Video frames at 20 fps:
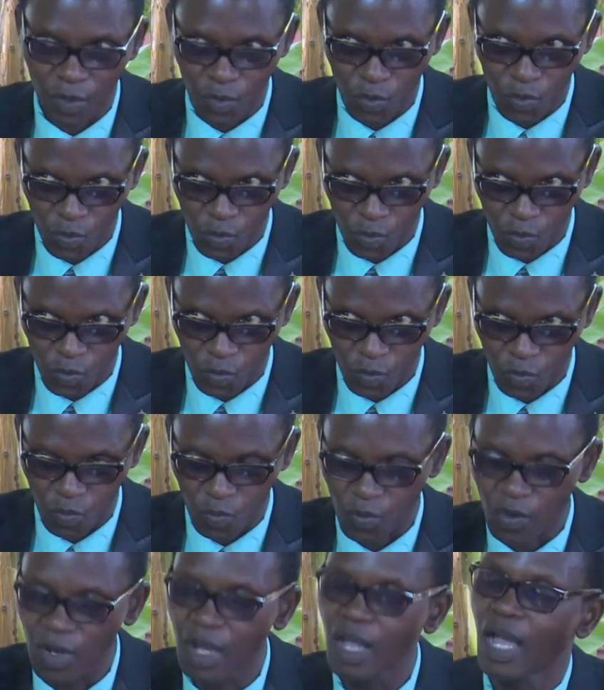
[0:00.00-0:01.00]
So
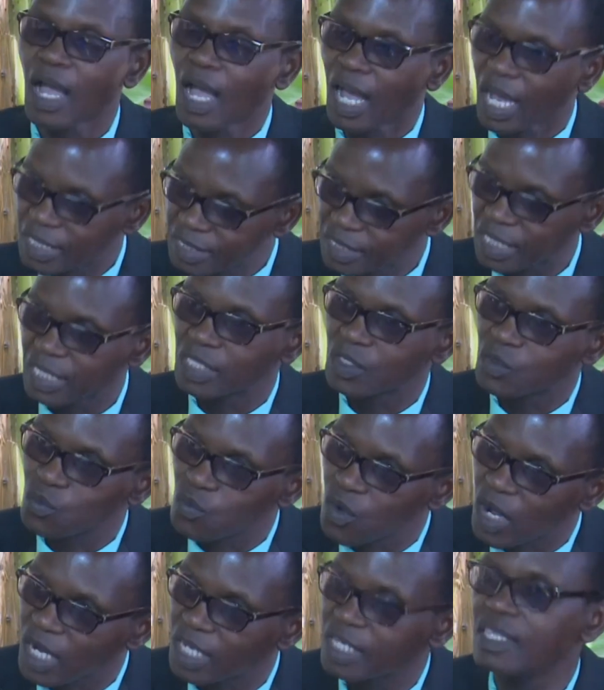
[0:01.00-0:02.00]
the preaching
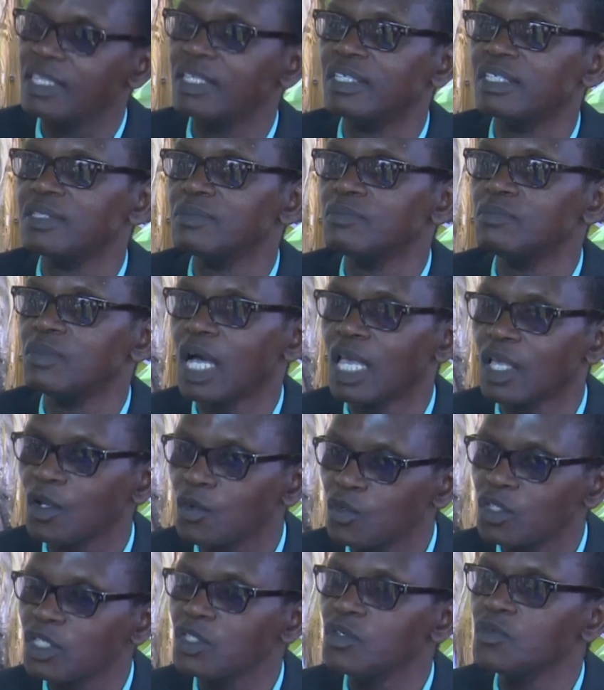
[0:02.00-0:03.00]
which I used to preach
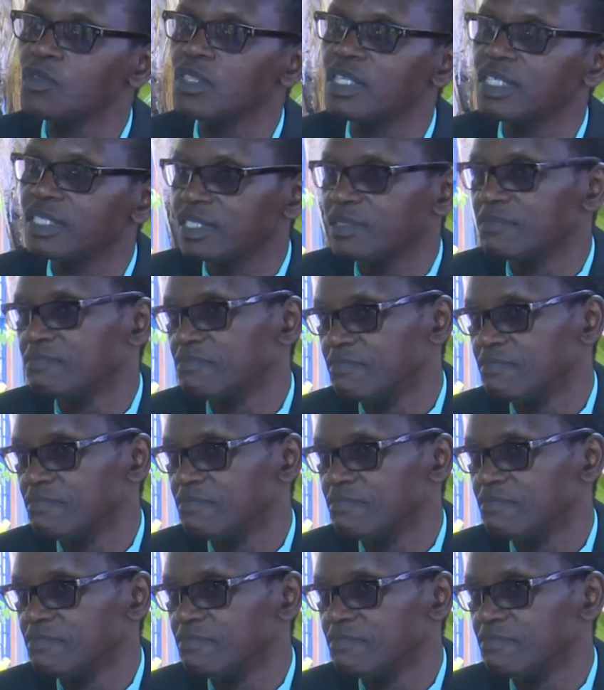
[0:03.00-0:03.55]
before,